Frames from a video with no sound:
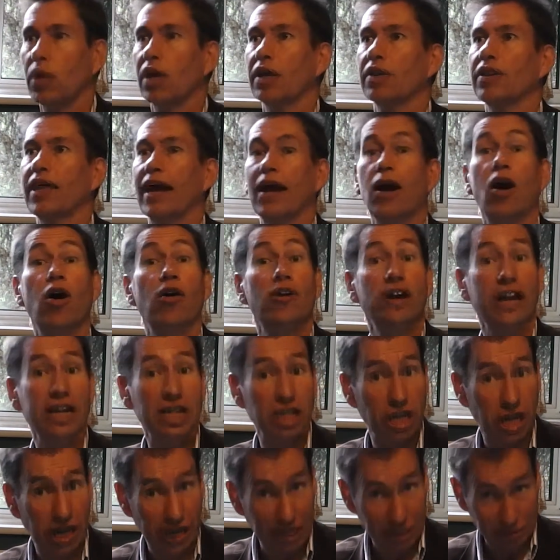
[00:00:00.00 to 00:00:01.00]
they are
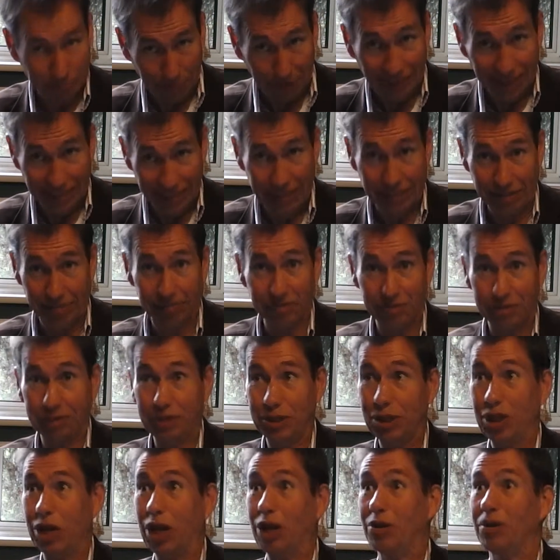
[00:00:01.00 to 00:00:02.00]
initially expensive.
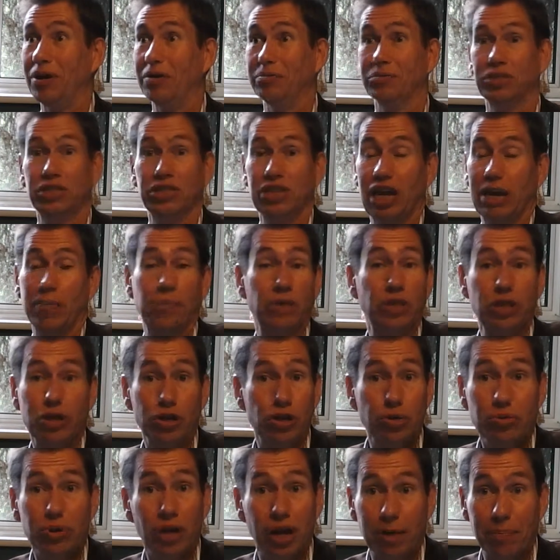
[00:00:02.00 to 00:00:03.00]
It was the same with the
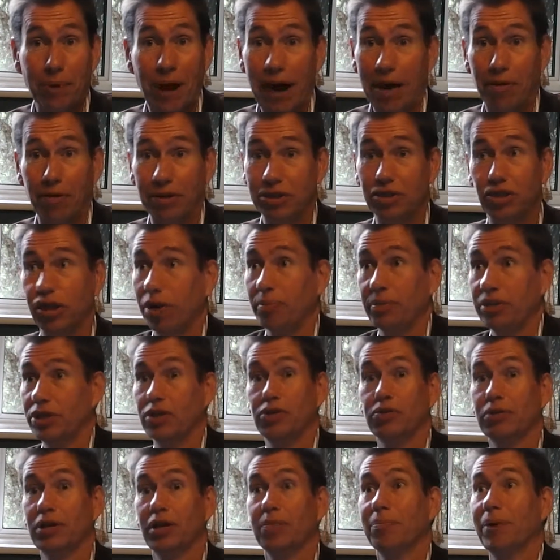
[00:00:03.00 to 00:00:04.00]
nuclear power industry. The
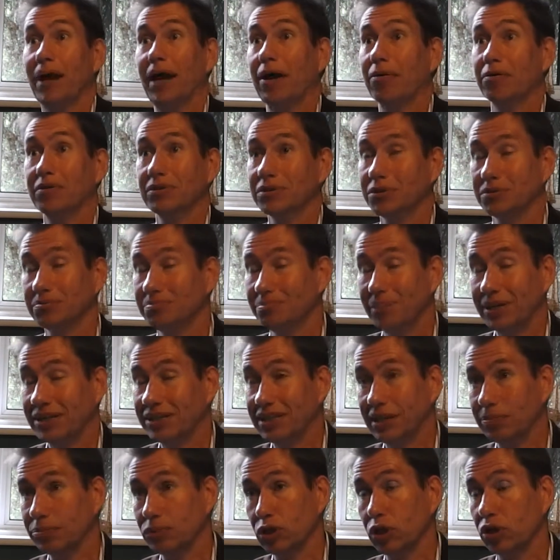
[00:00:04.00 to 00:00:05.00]
nuclear power has been
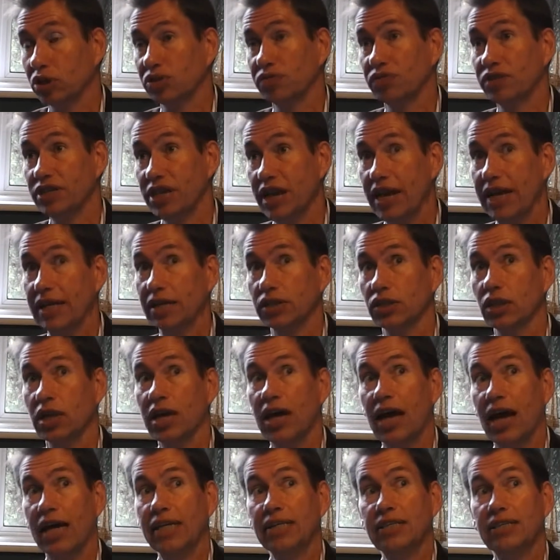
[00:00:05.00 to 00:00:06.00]
subsidised for years.
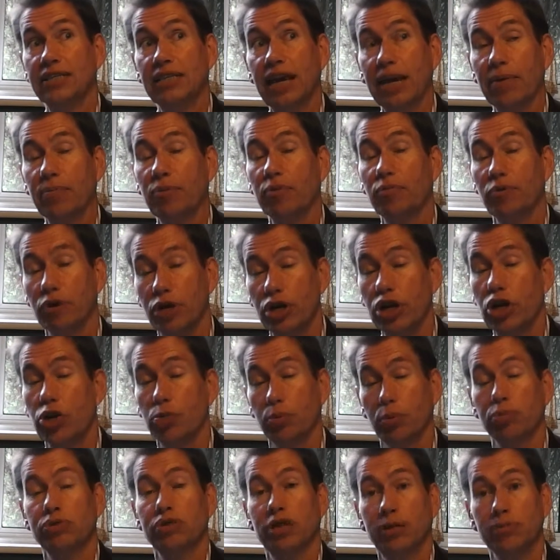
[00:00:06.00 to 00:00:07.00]
And it's the same with
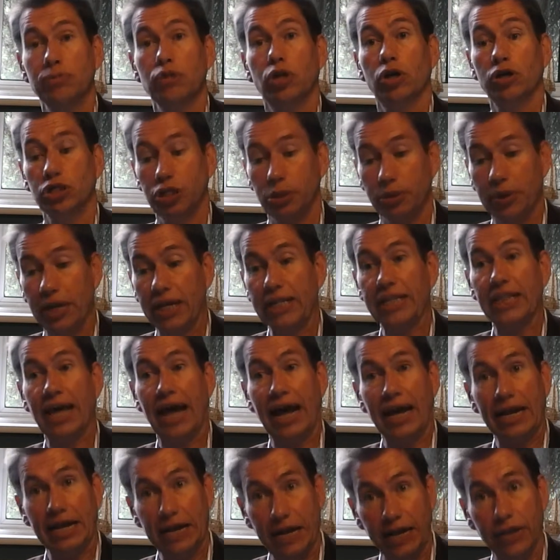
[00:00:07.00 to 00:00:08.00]
renewables. Sometimes you need
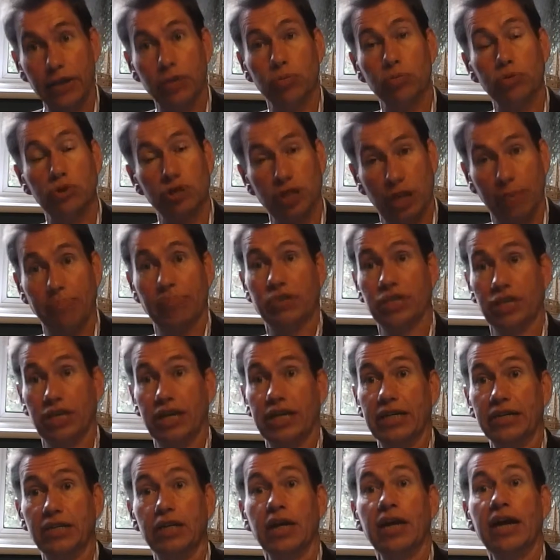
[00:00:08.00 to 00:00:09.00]
that initial
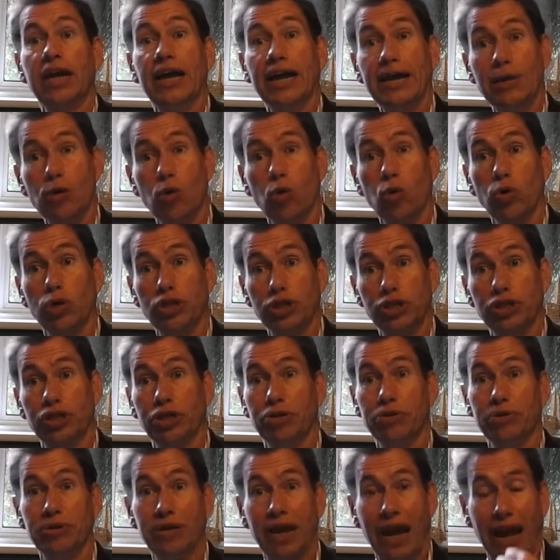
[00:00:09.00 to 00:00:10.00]
subsidies in order
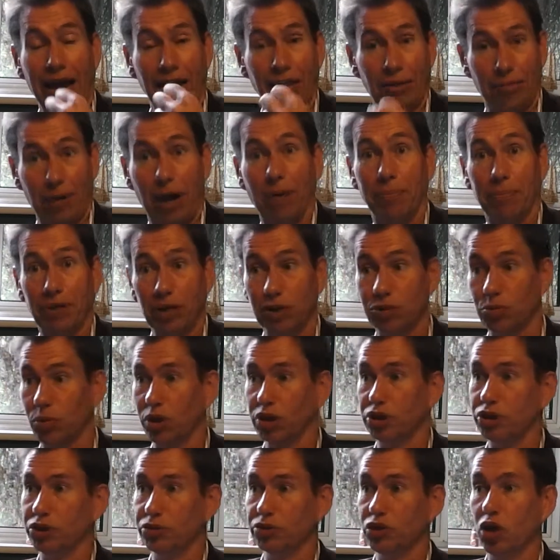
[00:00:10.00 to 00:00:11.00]
to get them up, because
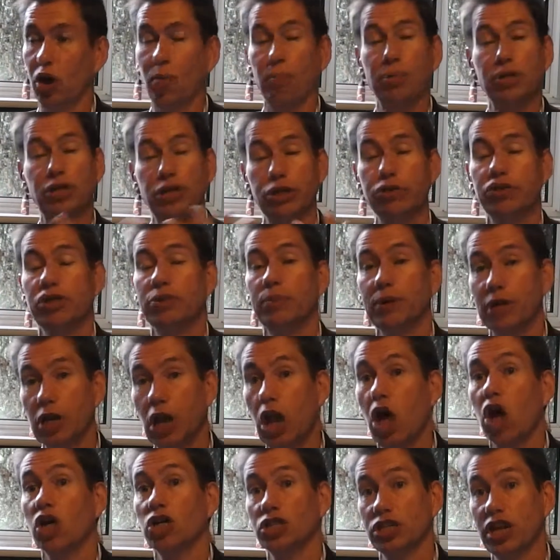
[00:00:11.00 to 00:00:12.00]
once you start producing them in
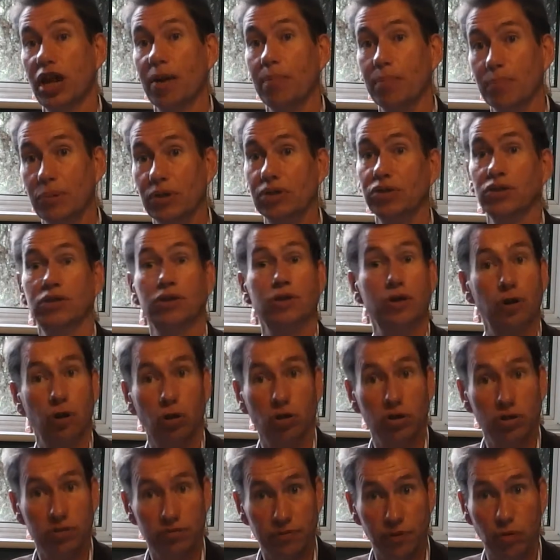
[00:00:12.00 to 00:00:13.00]
large numbers, the
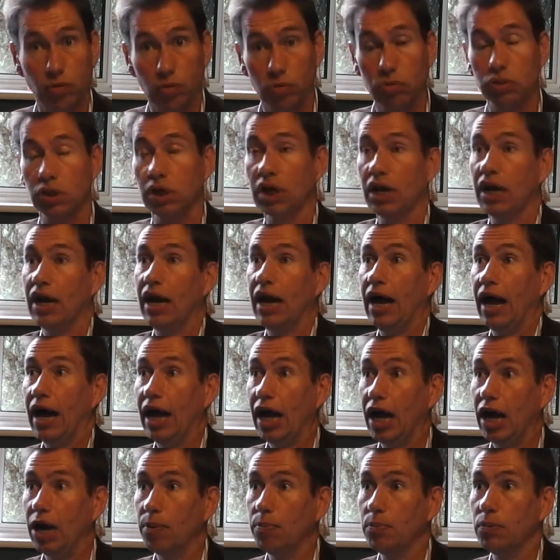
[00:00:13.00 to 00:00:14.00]
cost falls.
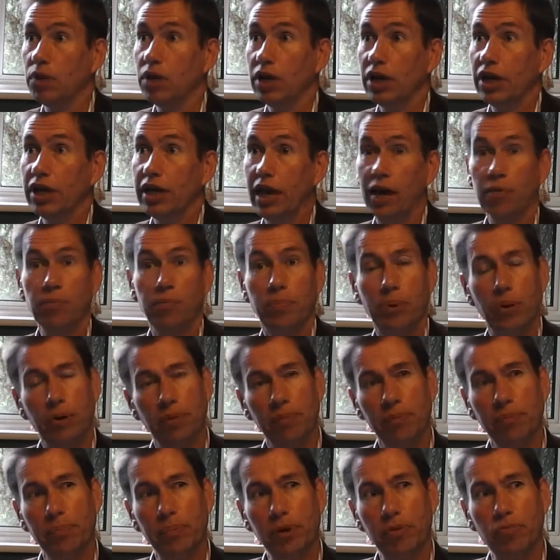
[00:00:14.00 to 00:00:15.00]
But
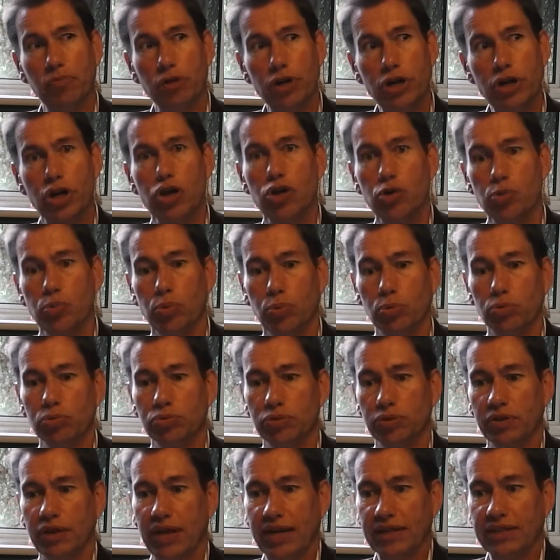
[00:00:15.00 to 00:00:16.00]

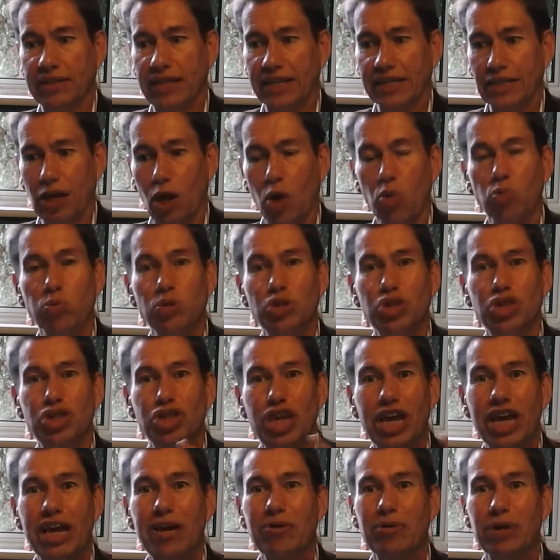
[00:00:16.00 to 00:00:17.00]
renewables, there's a whole
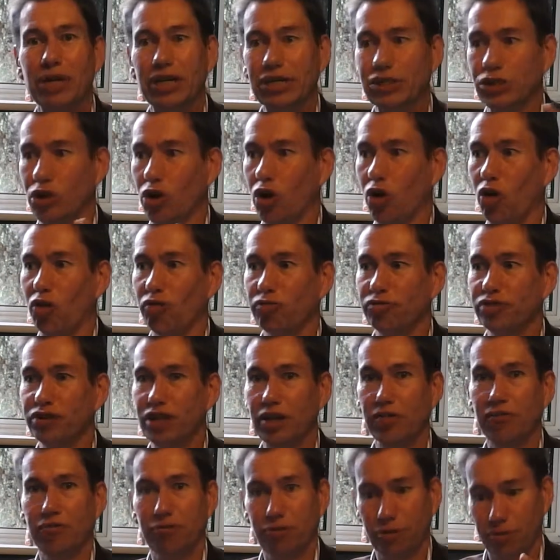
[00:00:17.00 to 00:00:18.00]
series of
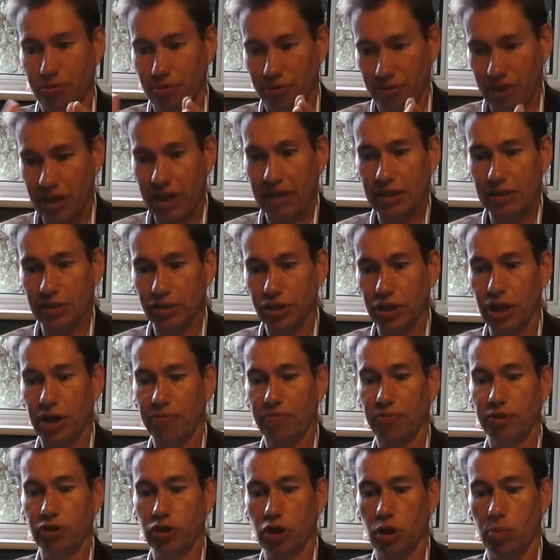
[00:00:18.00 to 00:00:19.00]
different things.
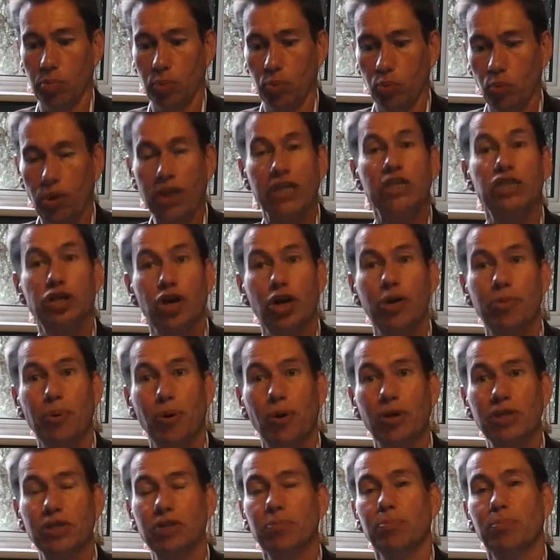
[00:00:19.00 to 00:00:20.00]
For example, wind
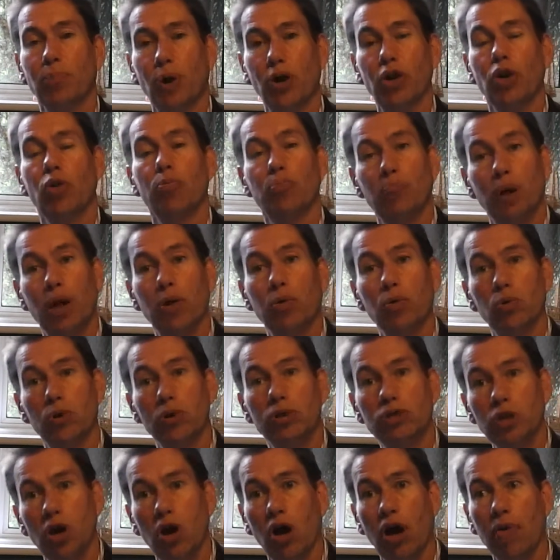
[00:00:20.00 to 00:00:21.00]
turbines might not blow all
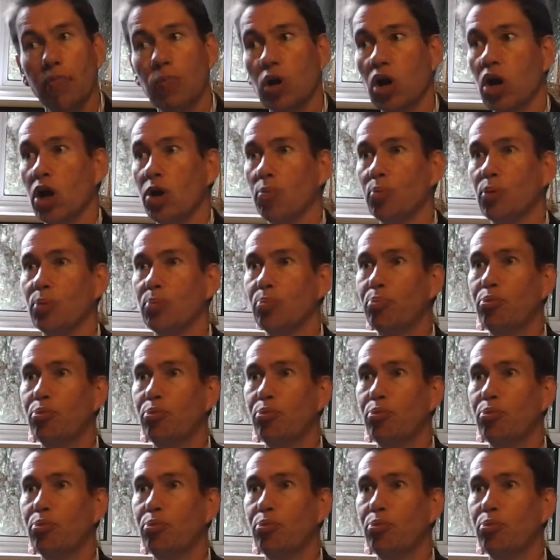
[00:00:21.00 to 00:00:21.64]
the time, but